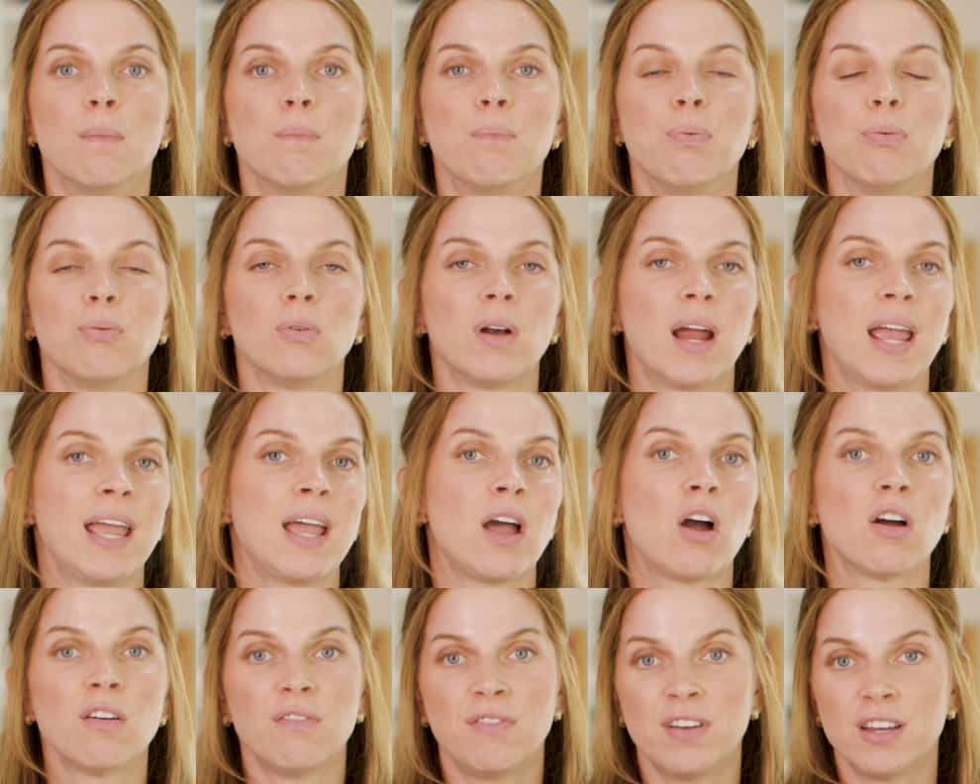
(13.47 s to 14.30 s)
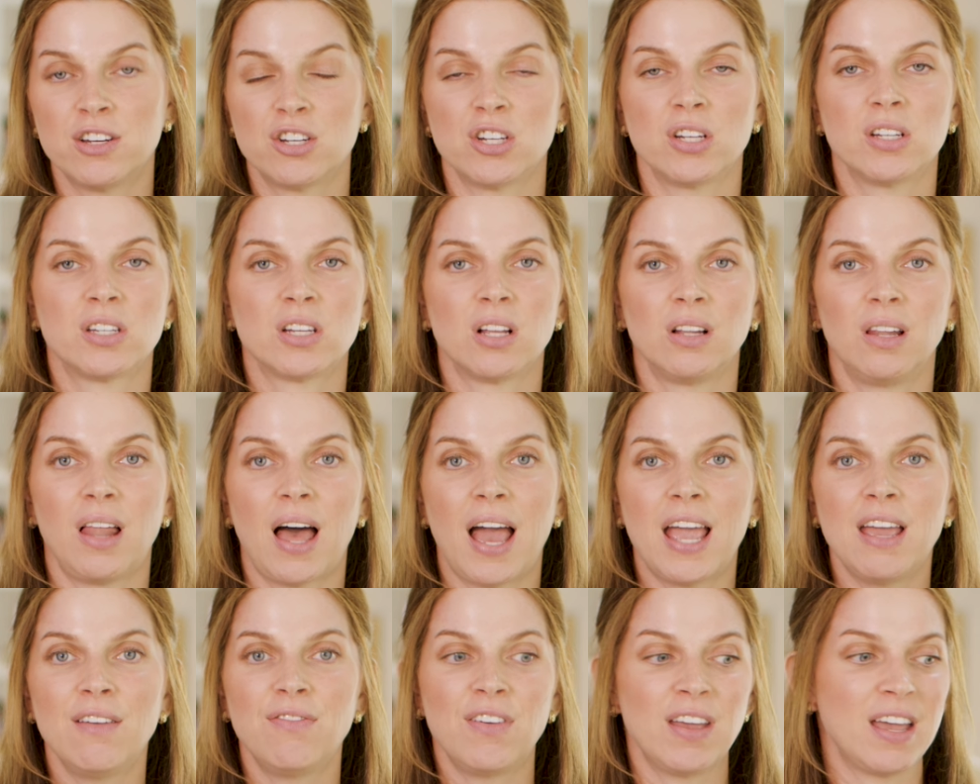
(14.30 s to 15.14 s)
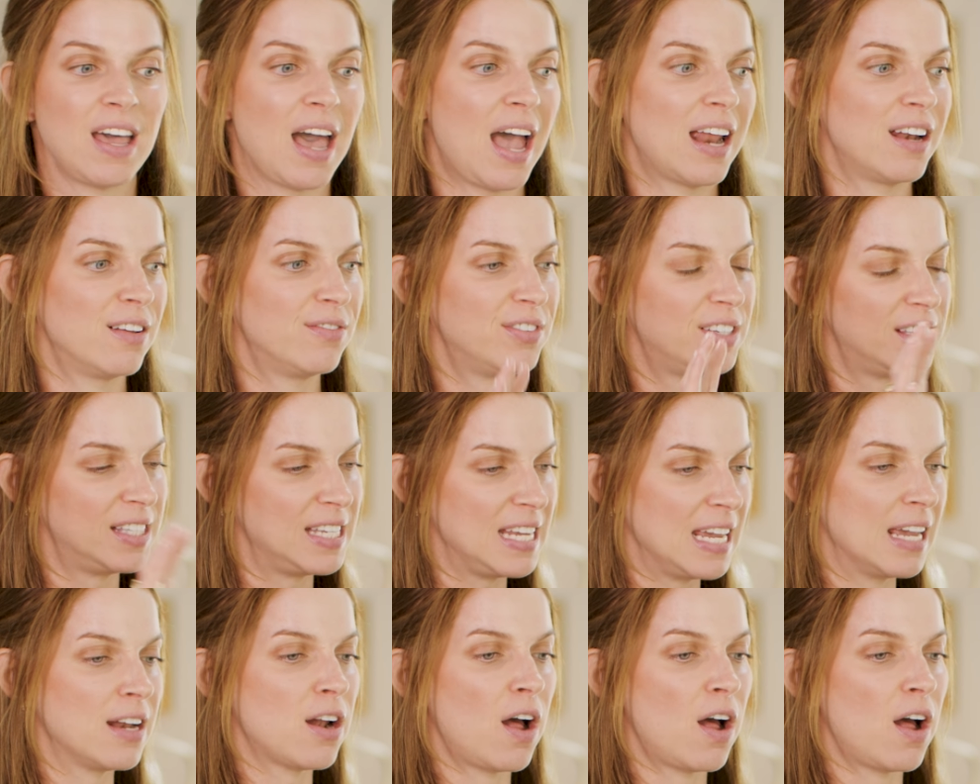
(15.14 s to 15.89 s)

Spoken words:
bring our vision to life and kind of see